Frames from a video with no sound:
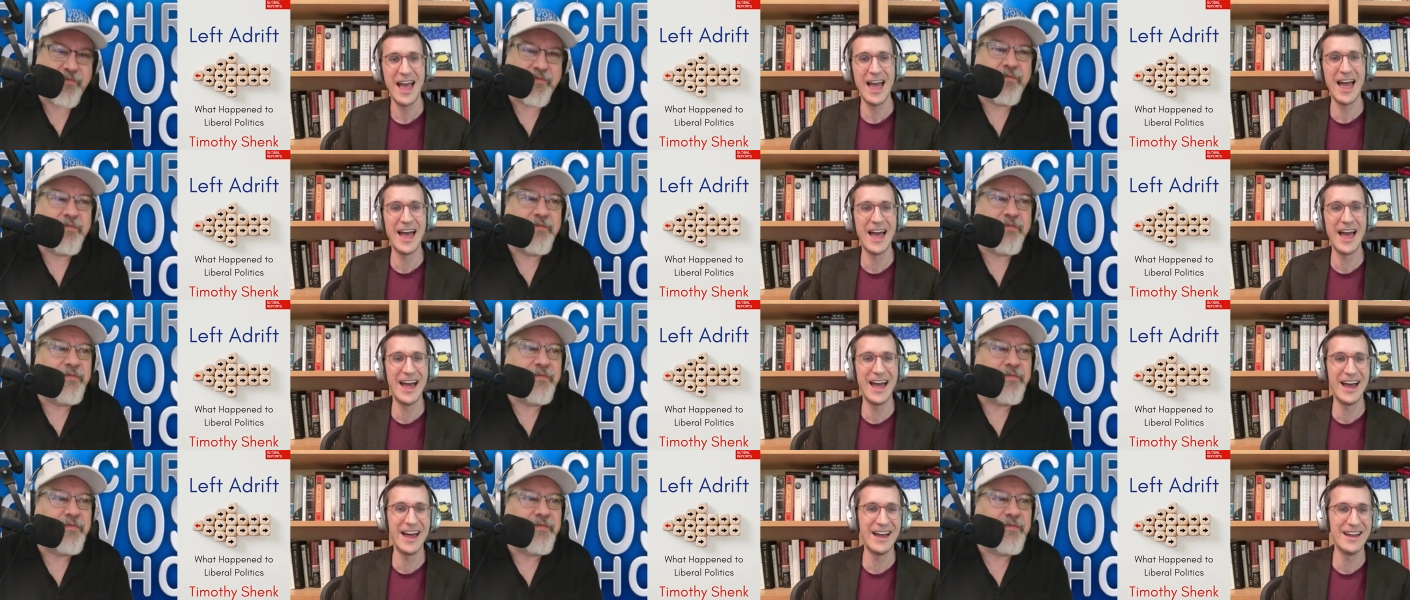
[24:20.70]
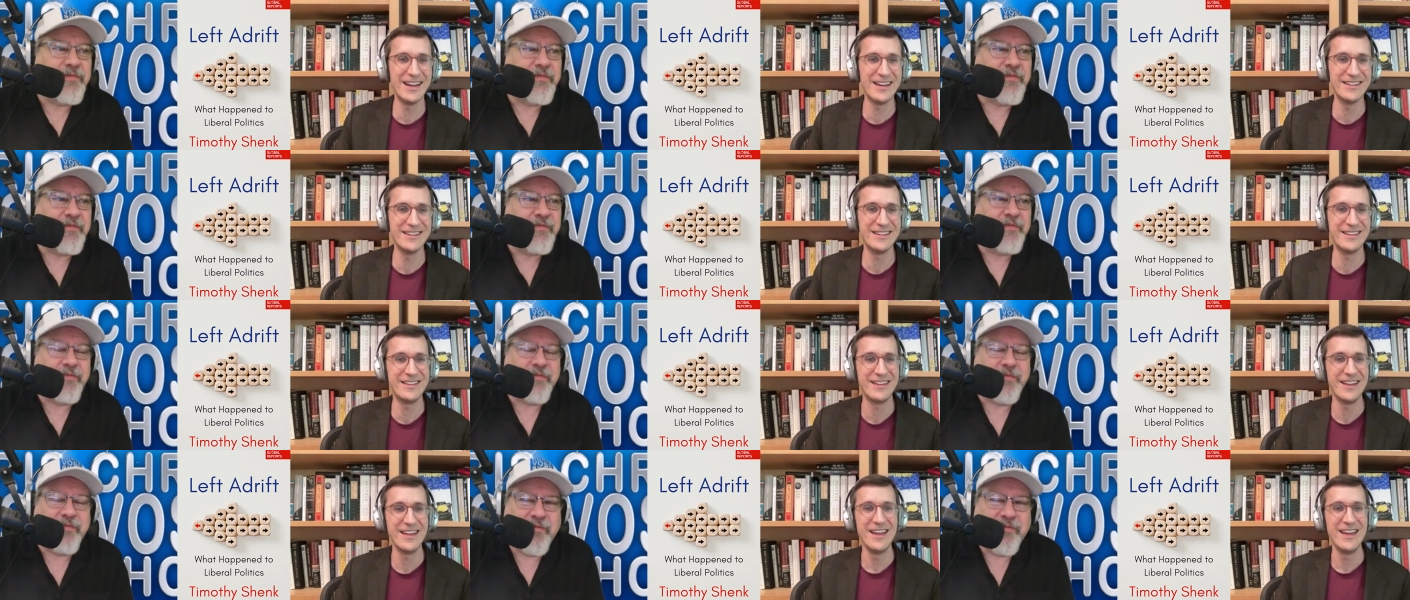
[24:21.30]
Speaker 1: And
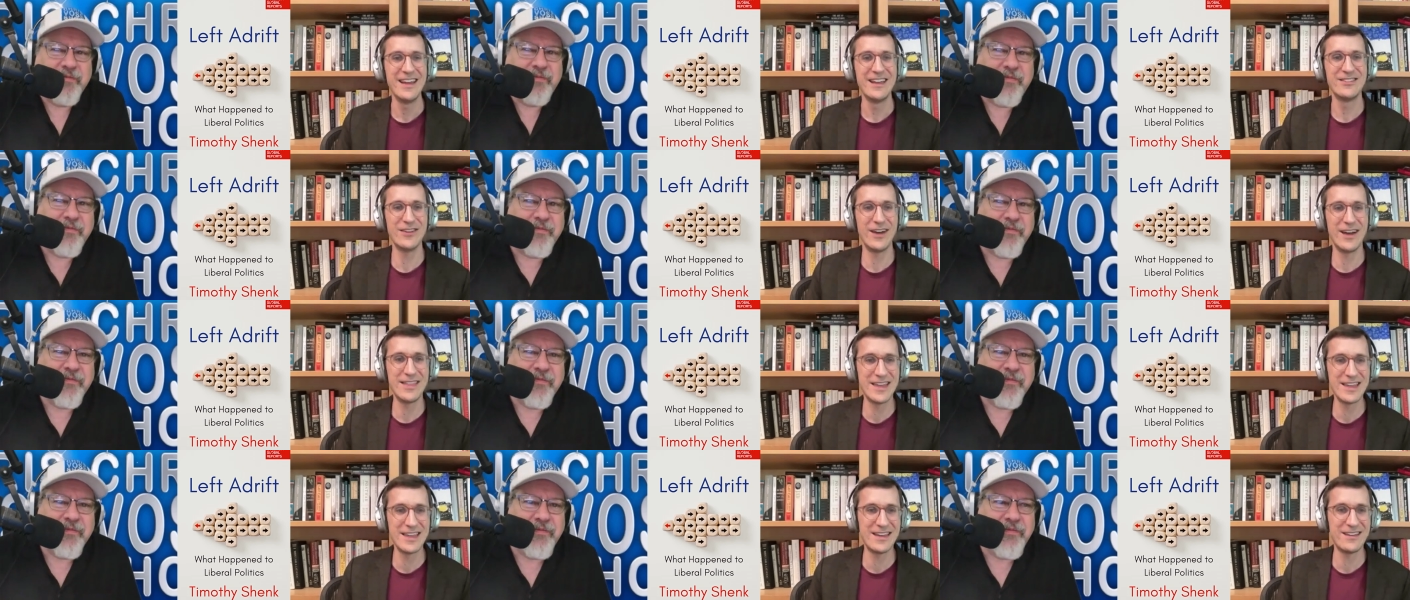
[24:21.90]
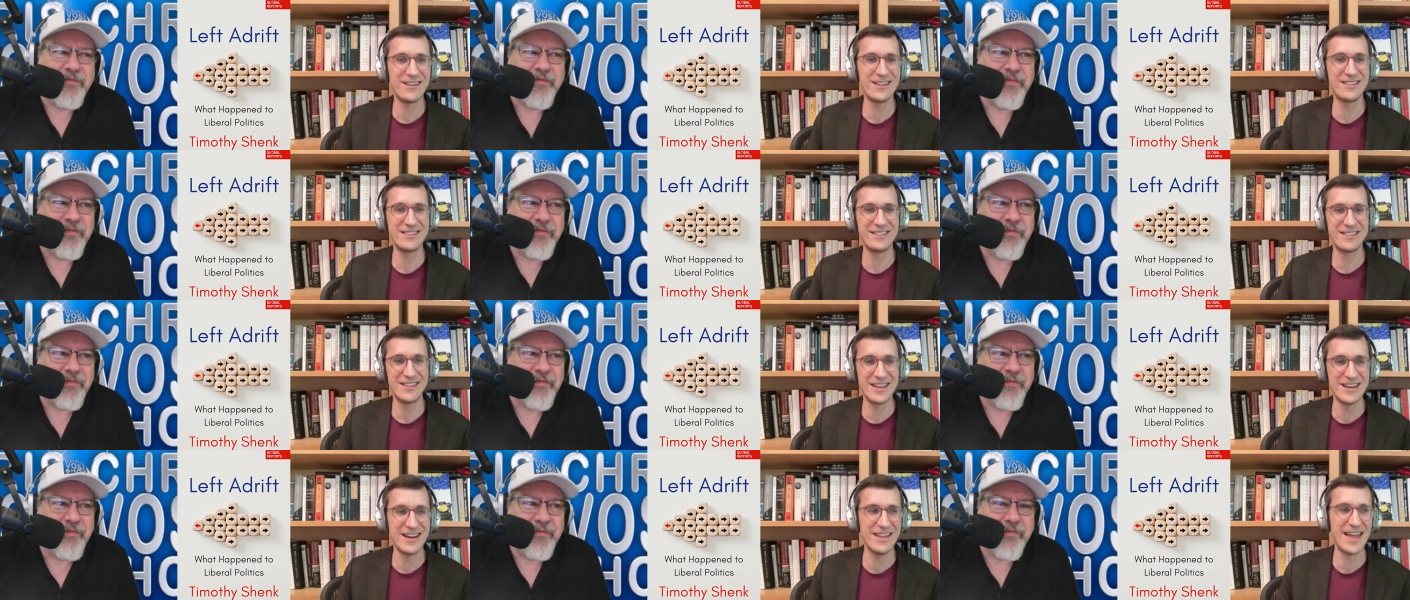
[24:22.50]
so I think there's,
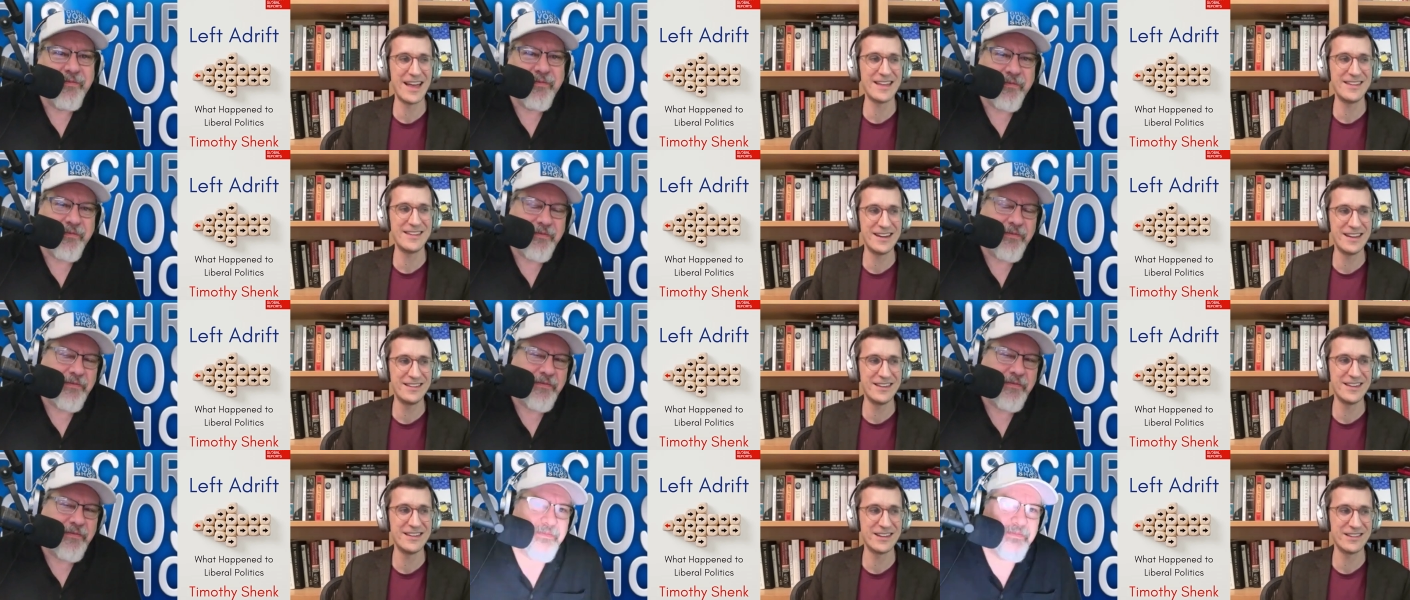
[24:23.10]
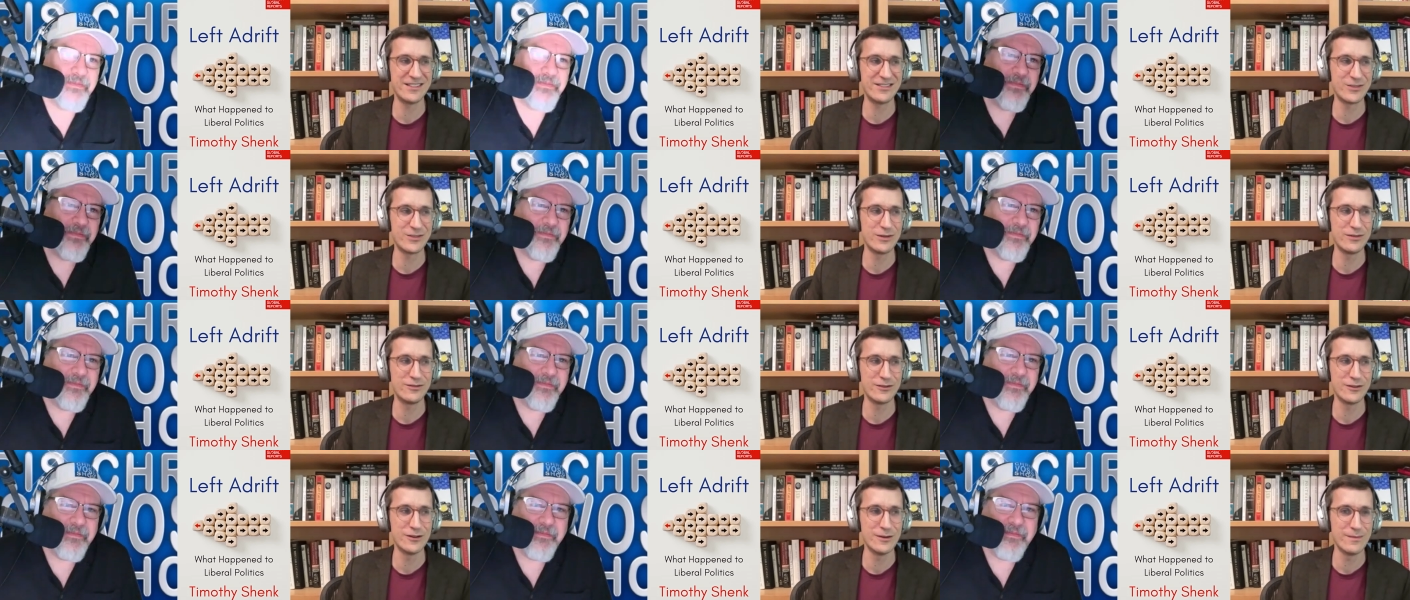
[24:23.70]
you know, that tendency just to
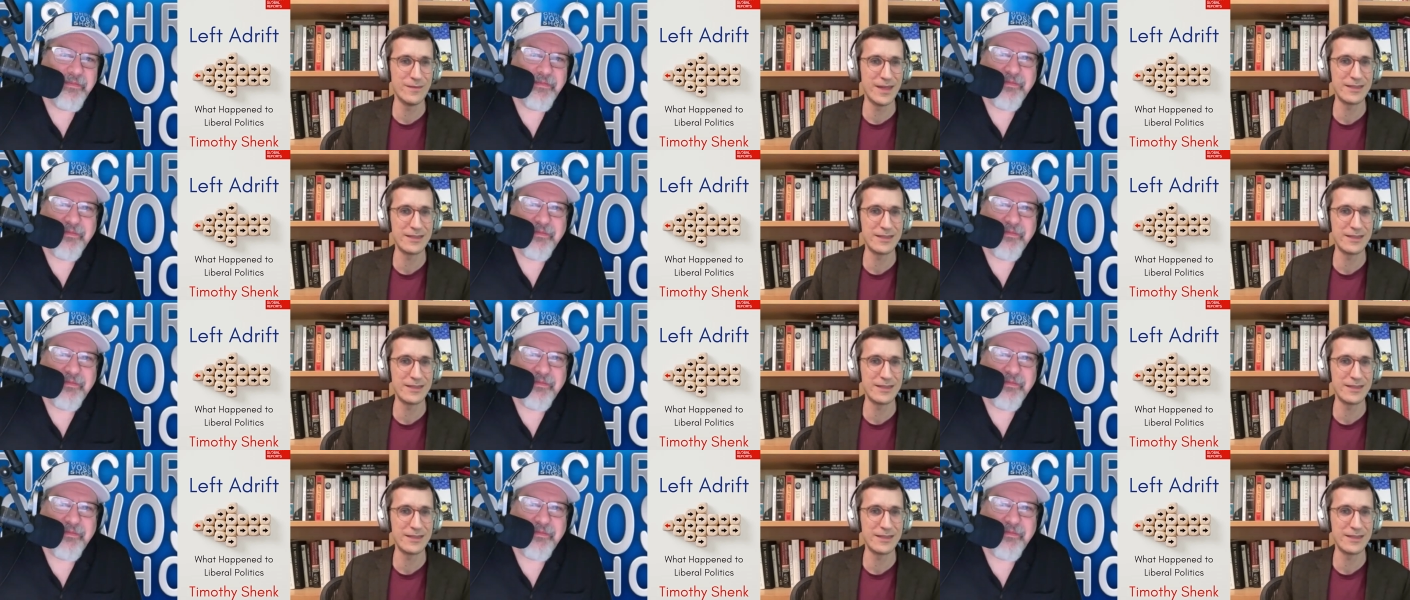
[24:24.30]
assume